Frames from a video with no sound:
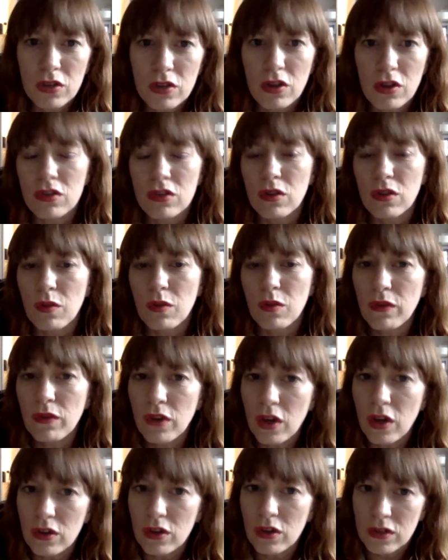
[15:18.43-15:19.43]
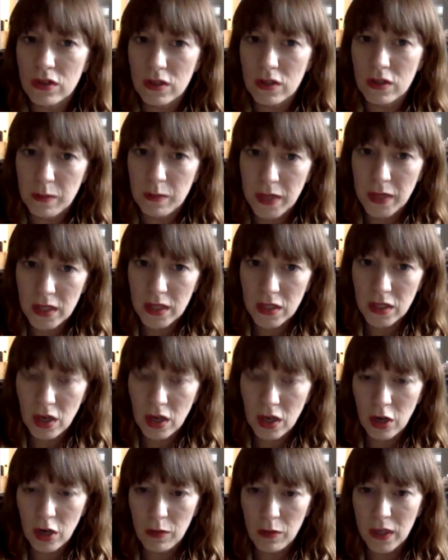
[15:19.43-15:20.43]
Her daughters don't, one of her daughters doesn't speak to
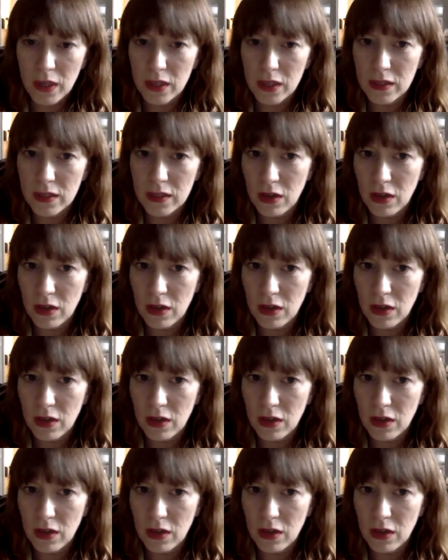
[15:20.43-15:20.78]
her because